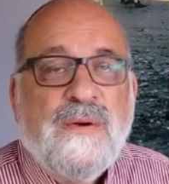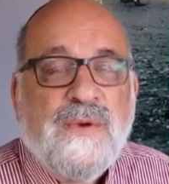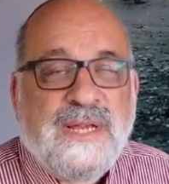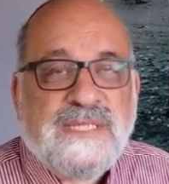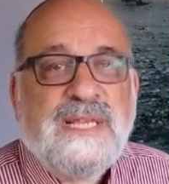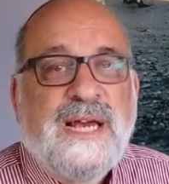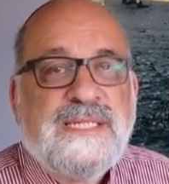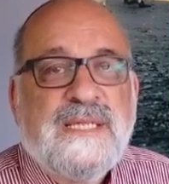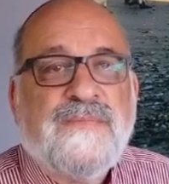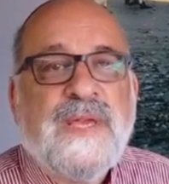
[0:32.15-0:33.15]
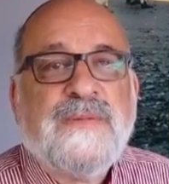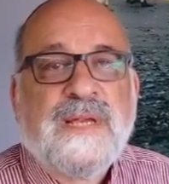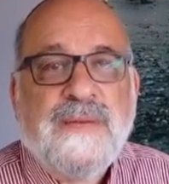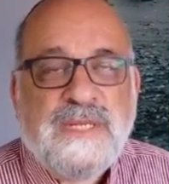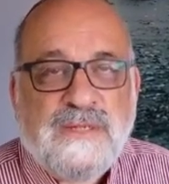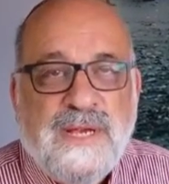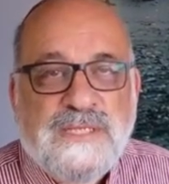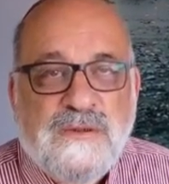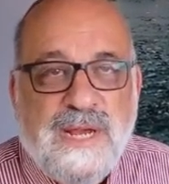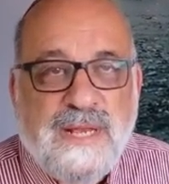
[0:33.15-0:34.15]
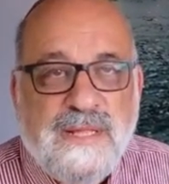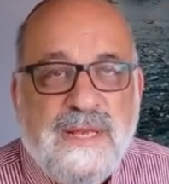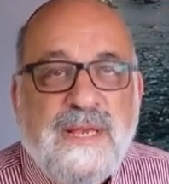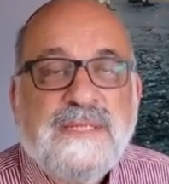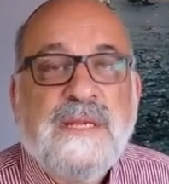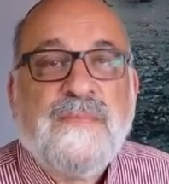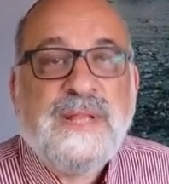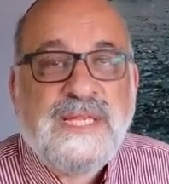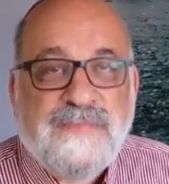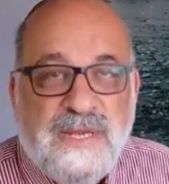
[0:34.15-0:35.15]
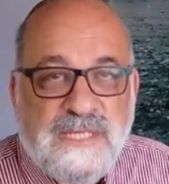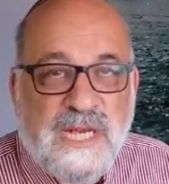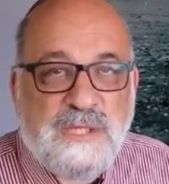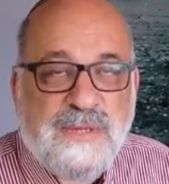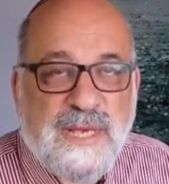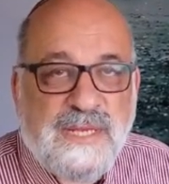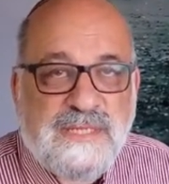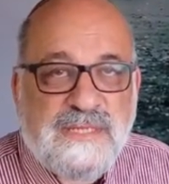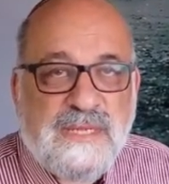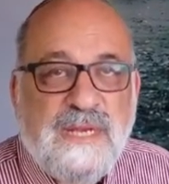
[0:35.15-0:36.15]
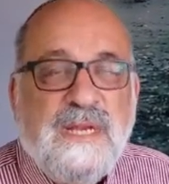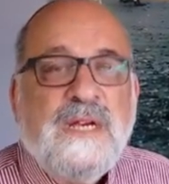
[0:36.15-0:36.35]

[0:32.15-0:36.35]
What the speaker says: We're excited that people are coming to Israel. So please be in touch with us.